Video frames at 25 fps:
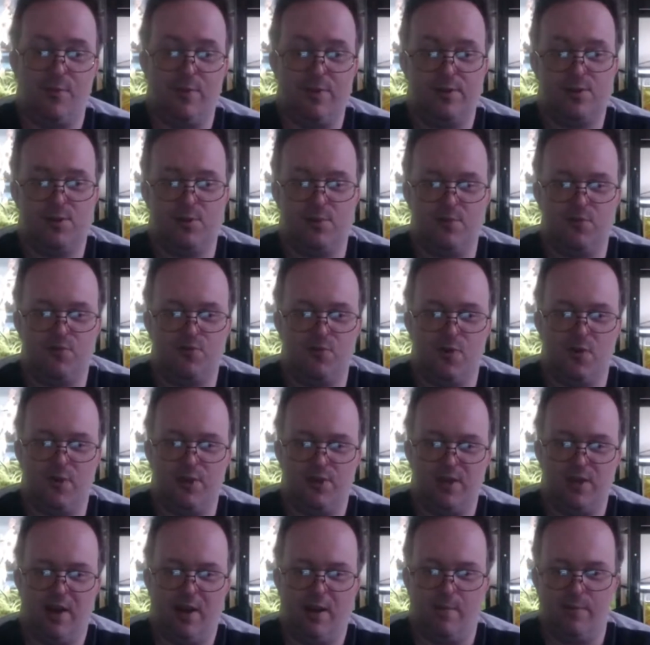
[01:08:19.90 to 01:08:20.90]
So he
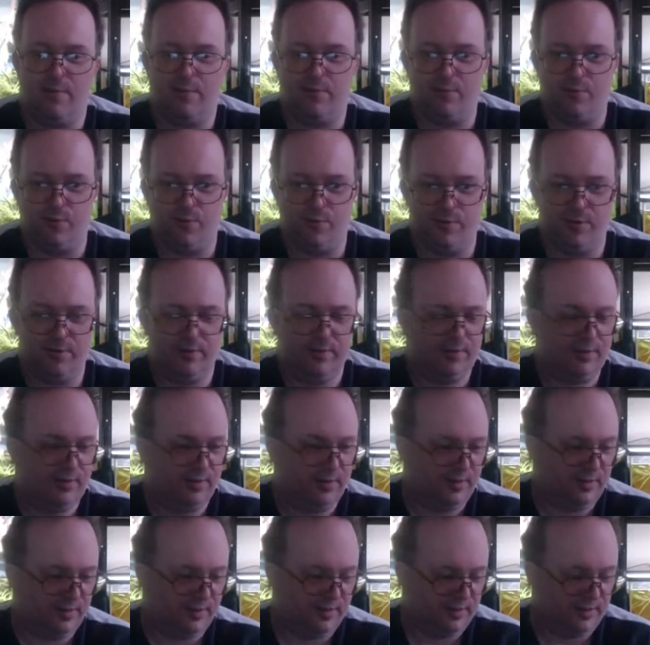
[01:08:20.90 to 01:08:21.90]
dries out before.
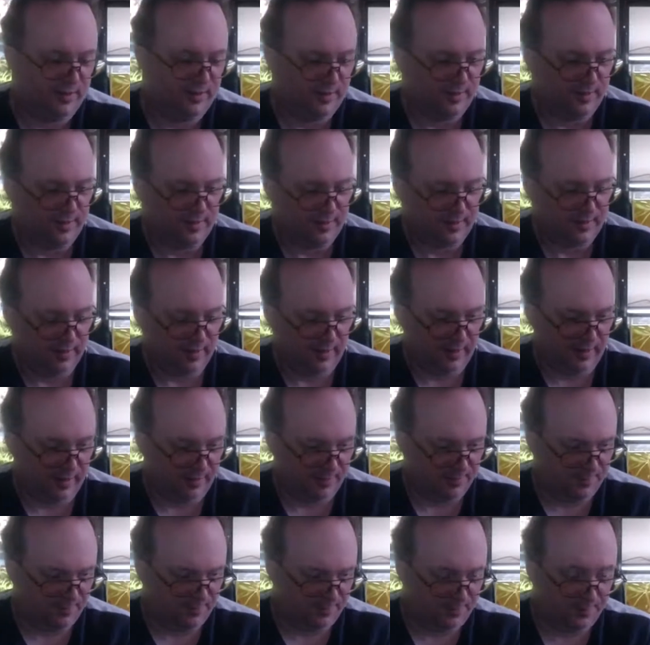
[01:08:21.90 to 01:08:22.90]
Yeah,
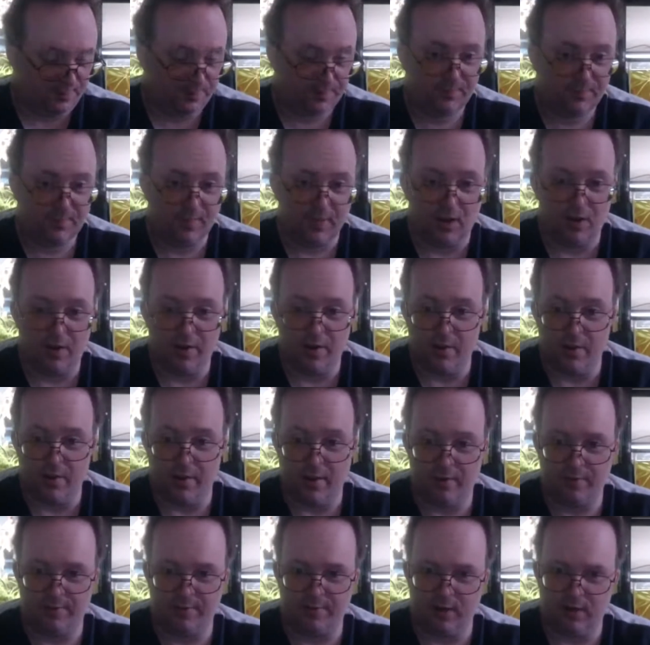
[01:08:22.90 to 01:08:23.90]
I know
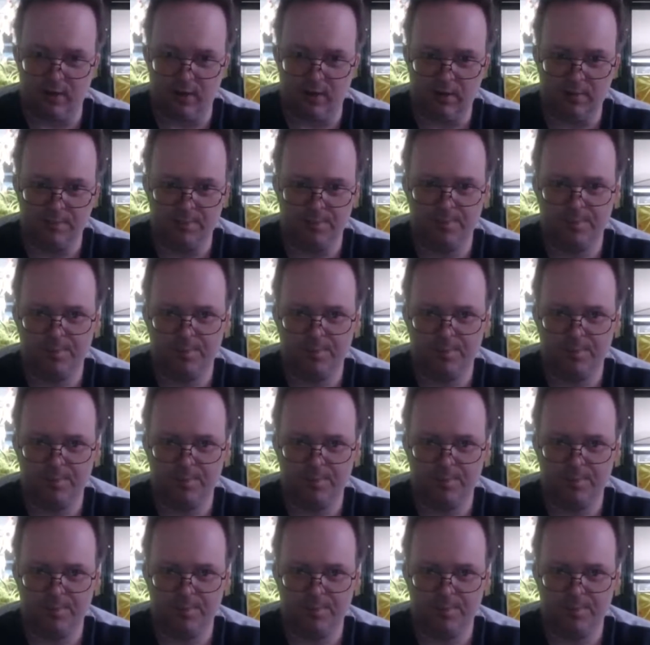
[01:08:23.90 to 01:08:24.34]
that feeling.